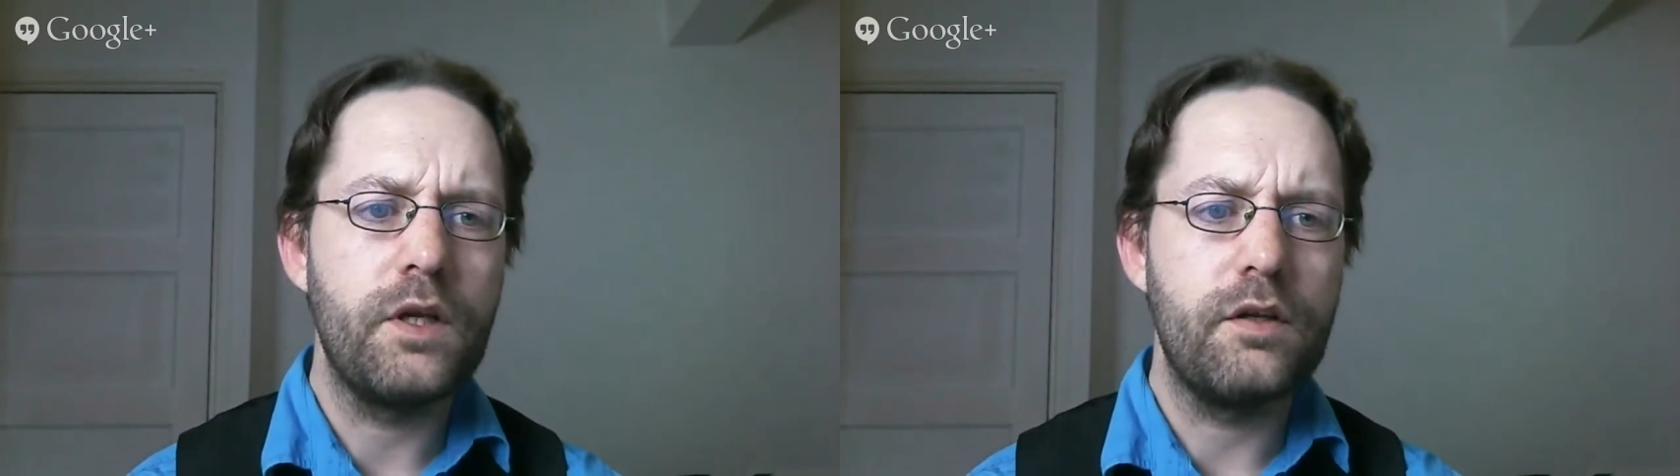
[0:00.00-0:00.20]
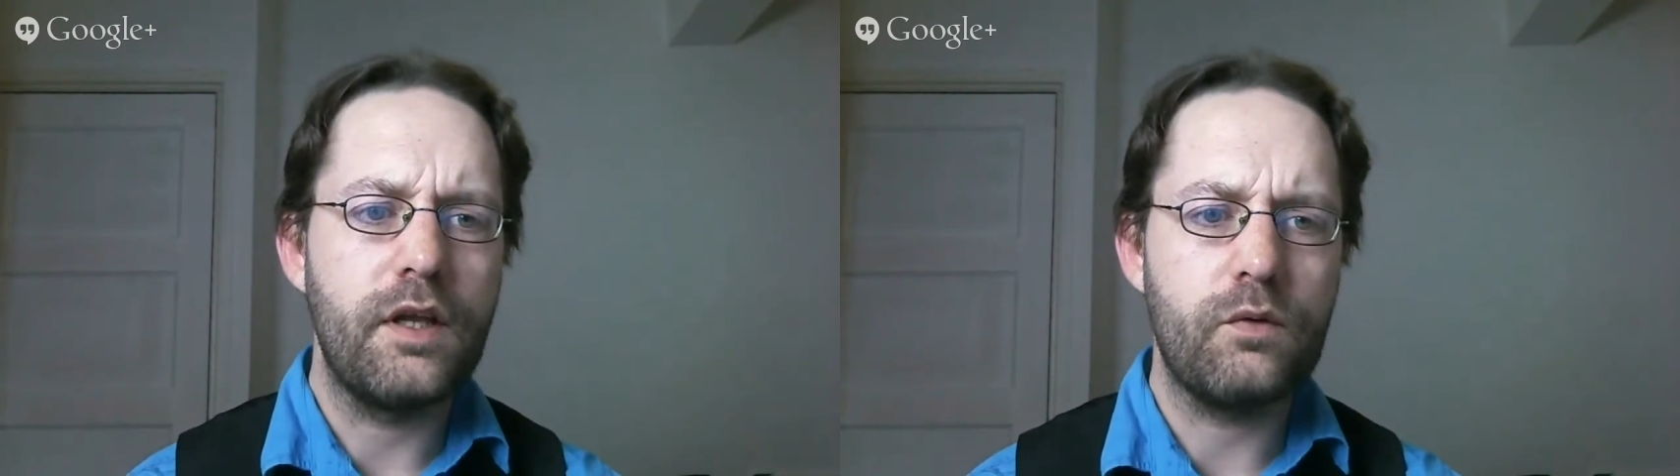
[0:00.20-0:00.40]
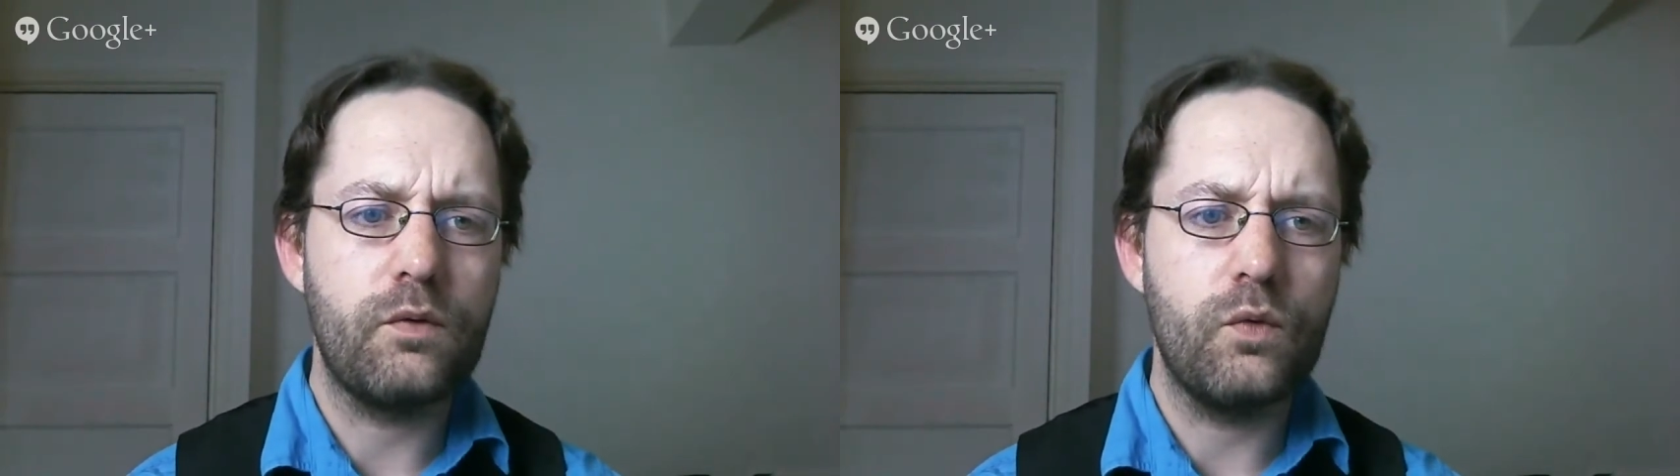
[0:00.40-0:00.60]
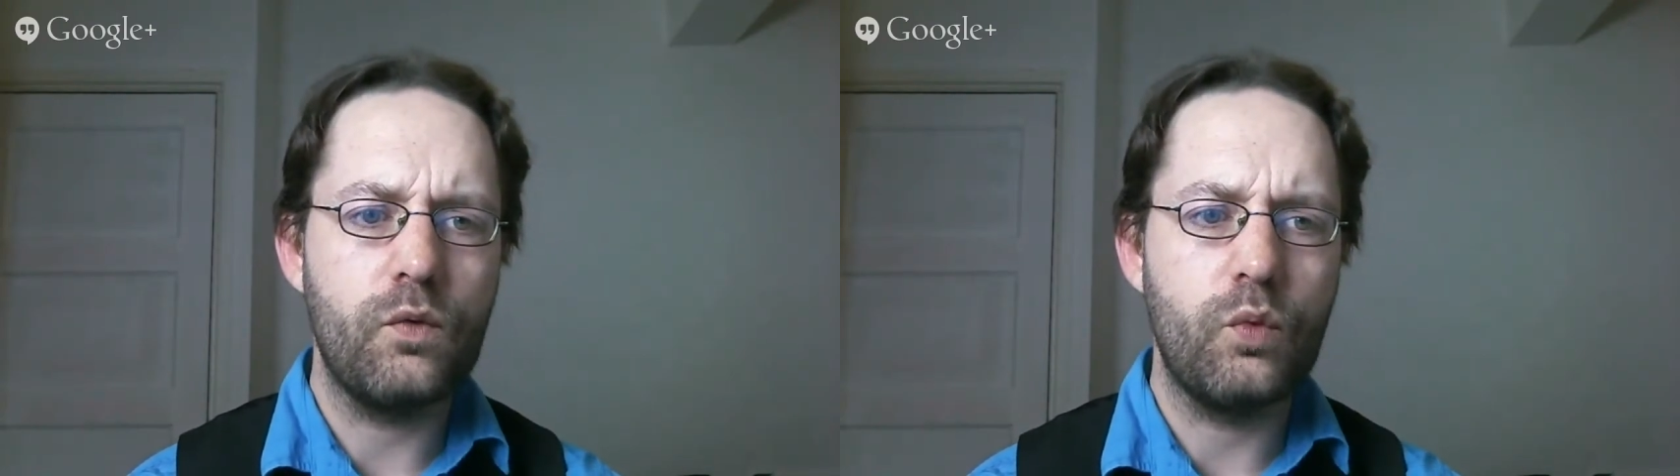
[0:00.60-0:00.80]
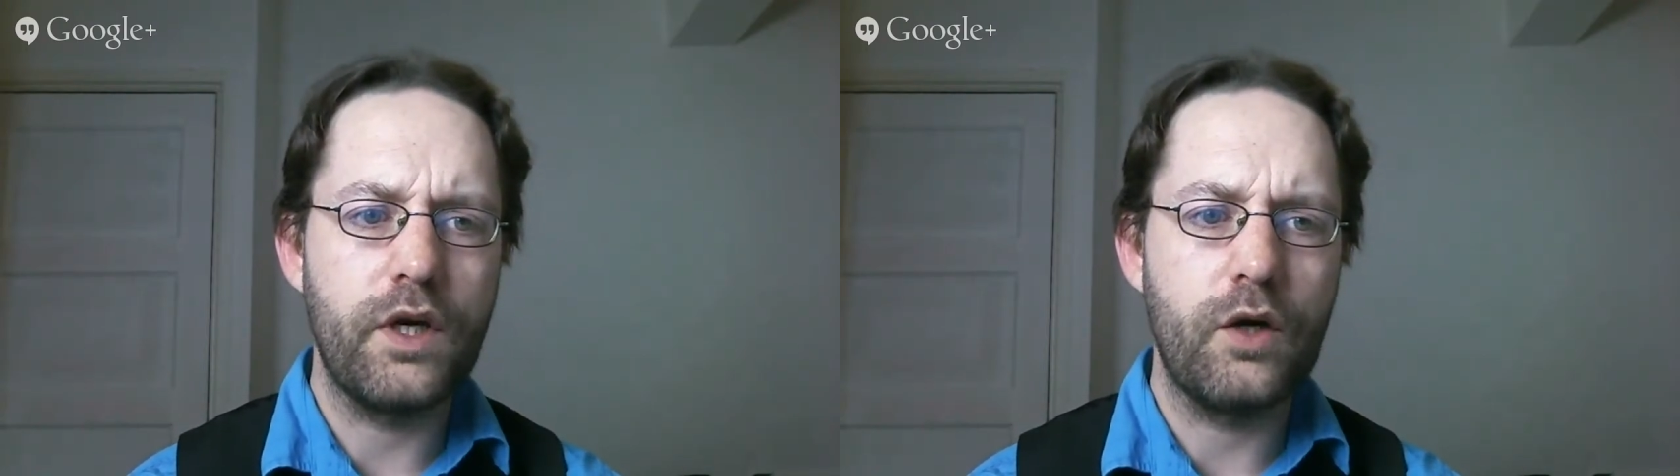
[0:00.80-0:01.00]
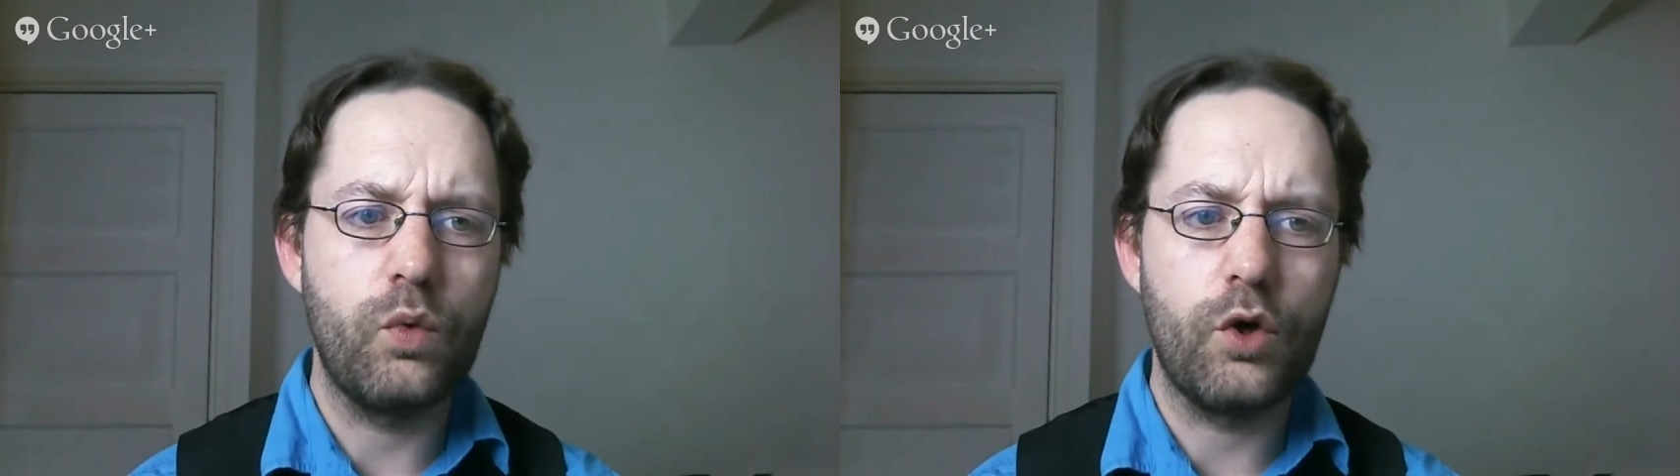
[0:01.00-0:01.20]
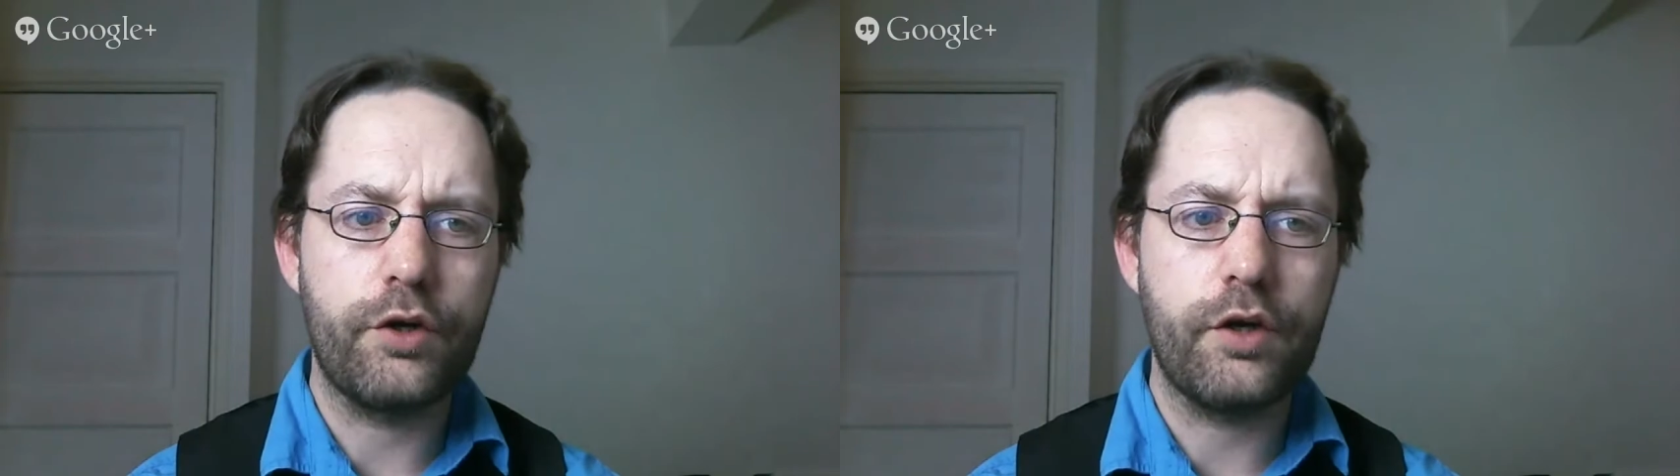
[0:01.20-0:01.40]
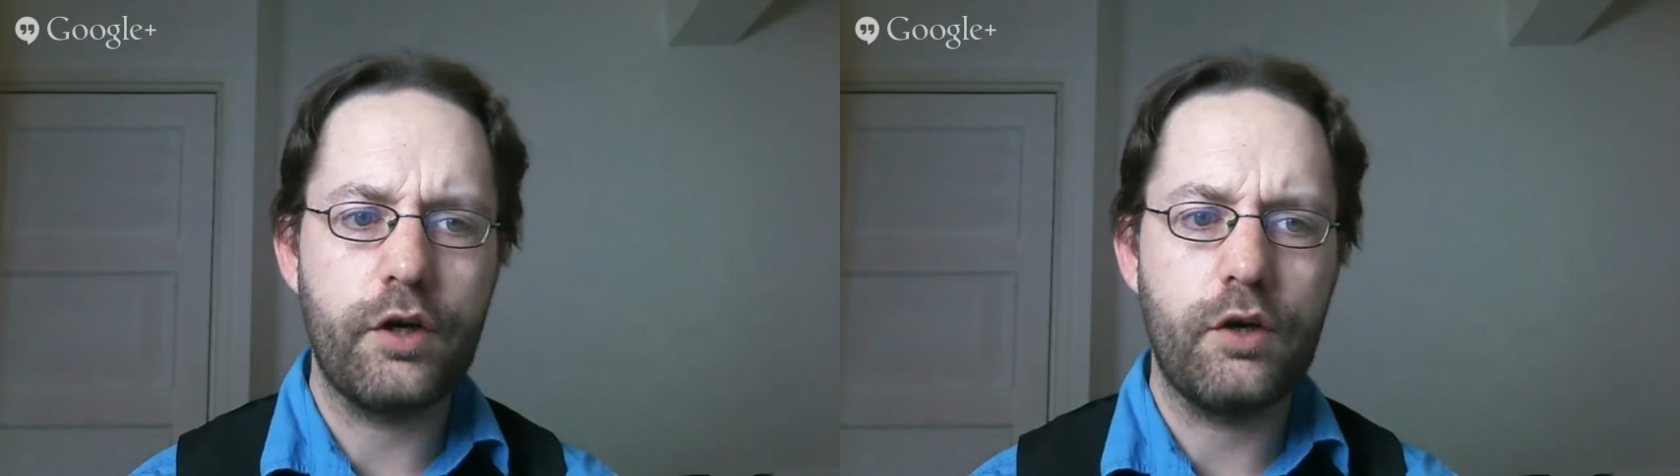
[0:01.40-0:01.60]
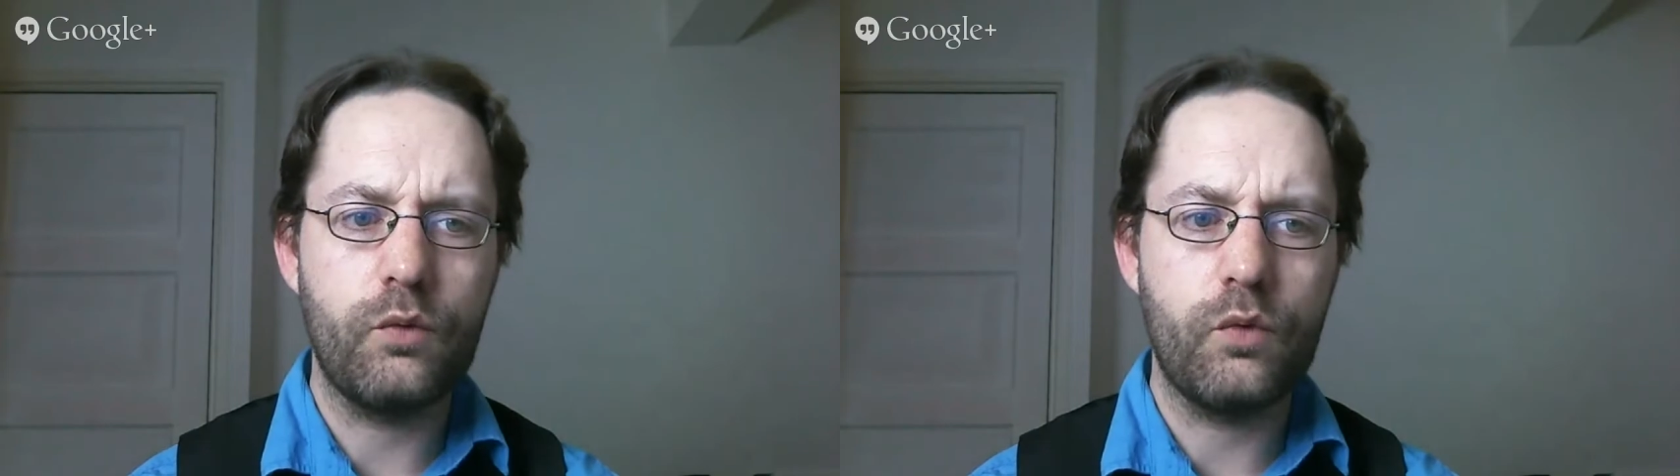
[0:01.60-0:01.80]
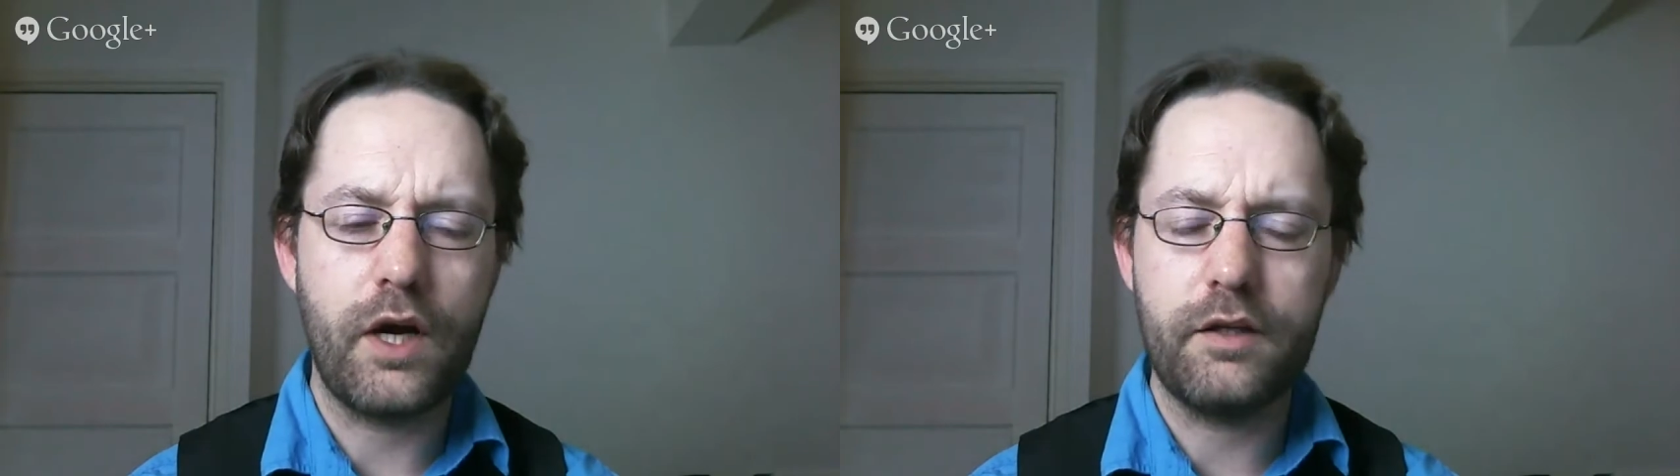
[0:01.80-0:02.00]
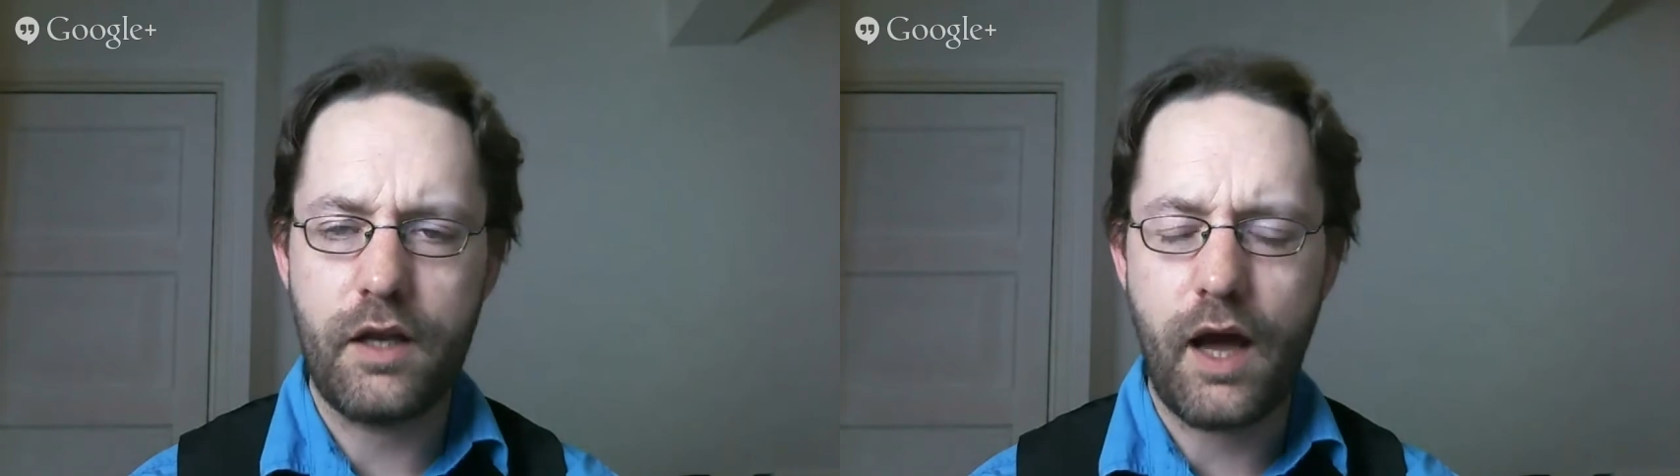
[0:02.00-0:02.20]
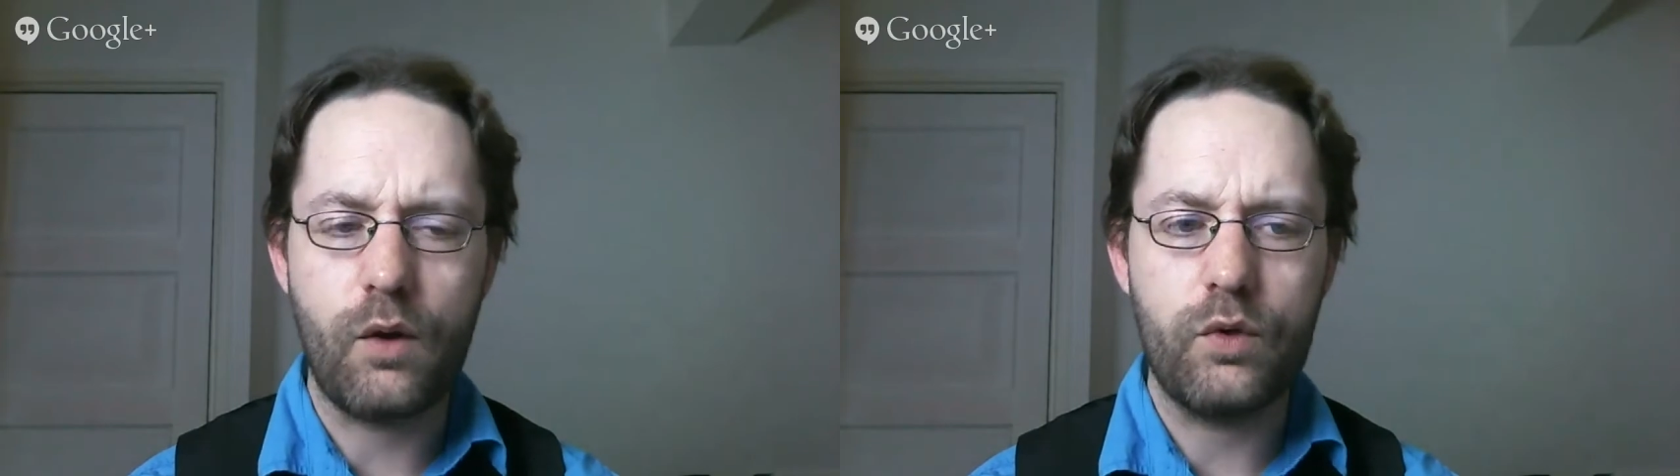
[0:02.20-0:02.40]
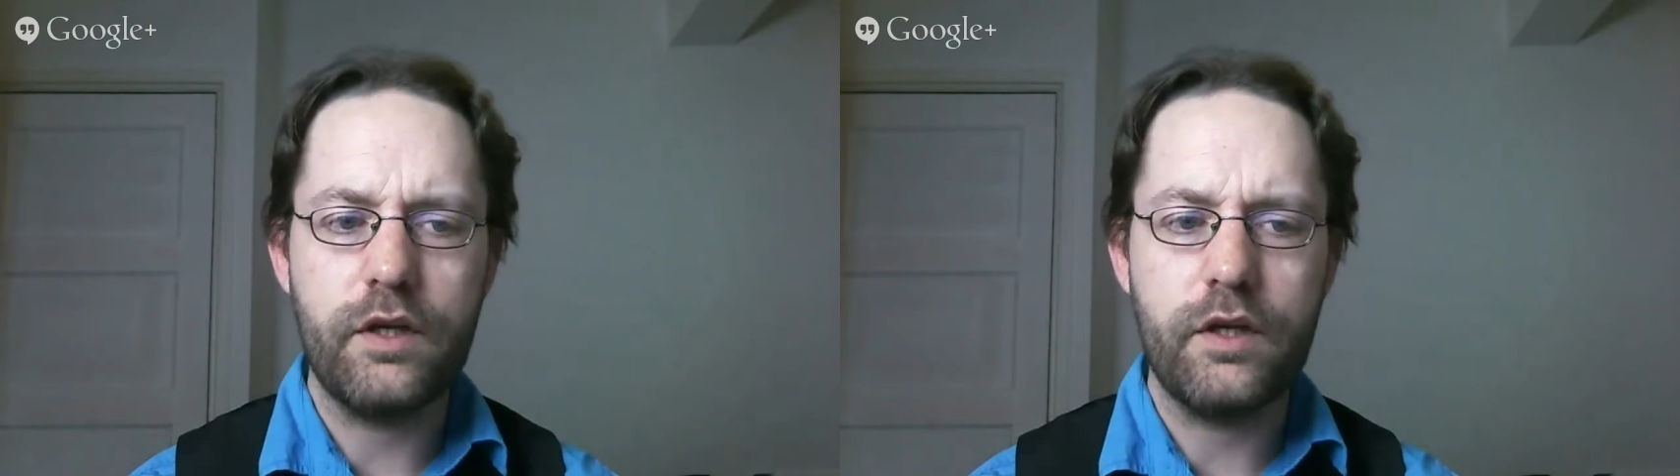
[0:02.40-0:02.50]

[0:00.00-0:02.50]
that we're working on right now.